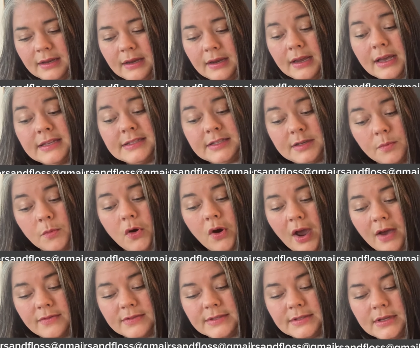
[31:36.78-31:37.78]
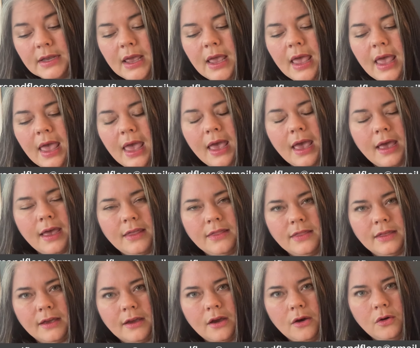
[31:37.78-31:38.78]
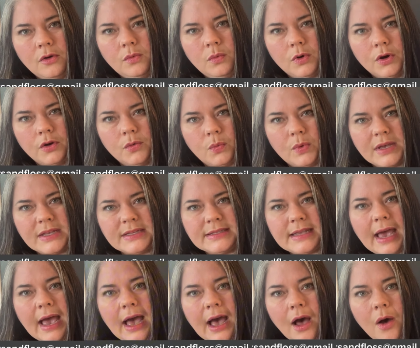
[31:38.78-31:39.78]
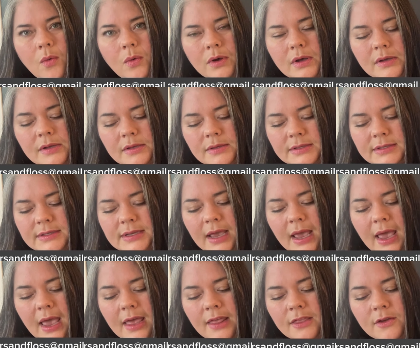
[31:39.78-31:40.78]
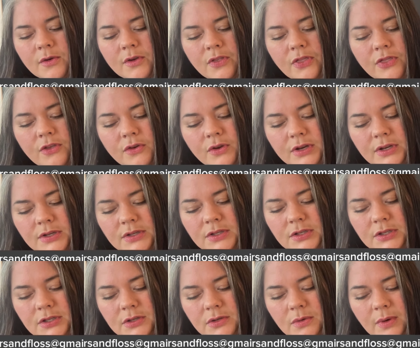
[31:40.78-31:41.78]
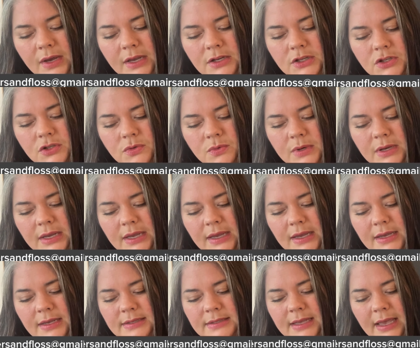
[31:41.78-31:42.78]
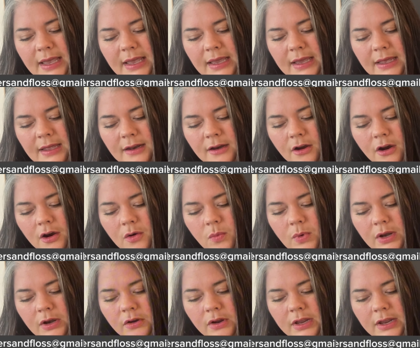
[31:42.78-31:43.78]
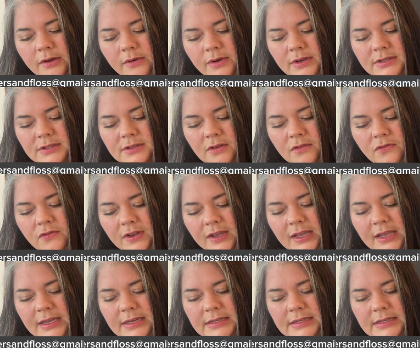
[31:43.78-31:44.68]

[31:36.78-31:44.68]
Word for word: Custom Crafts, and the code word was owls. There were 32 entries, and our winner here is Vicky